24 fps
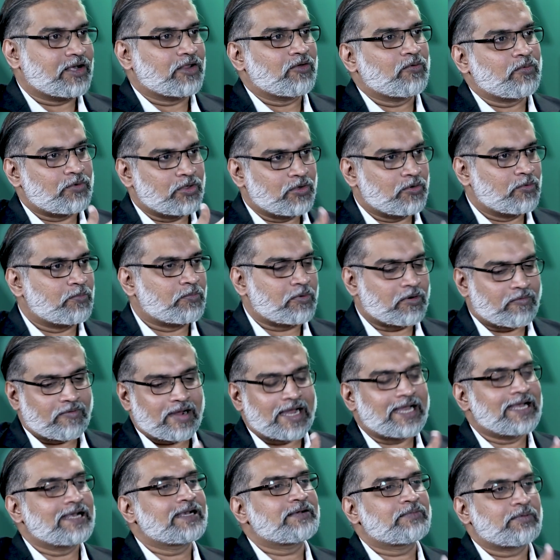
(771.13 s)
You
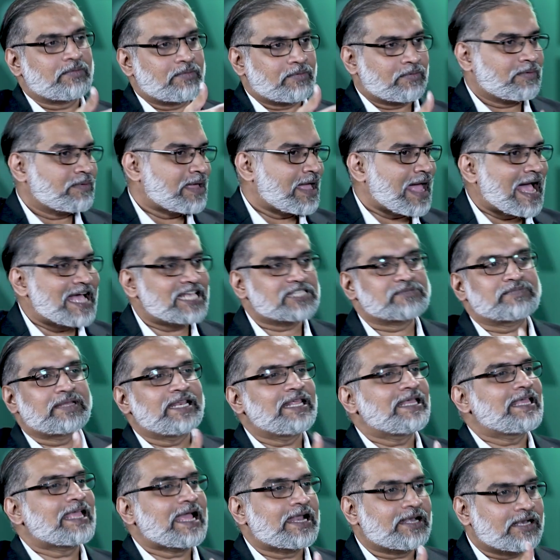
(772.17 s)
provide as
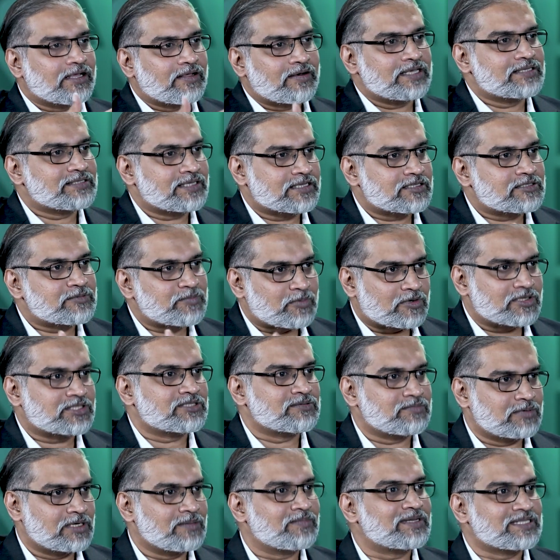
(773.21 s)
many categories as possible,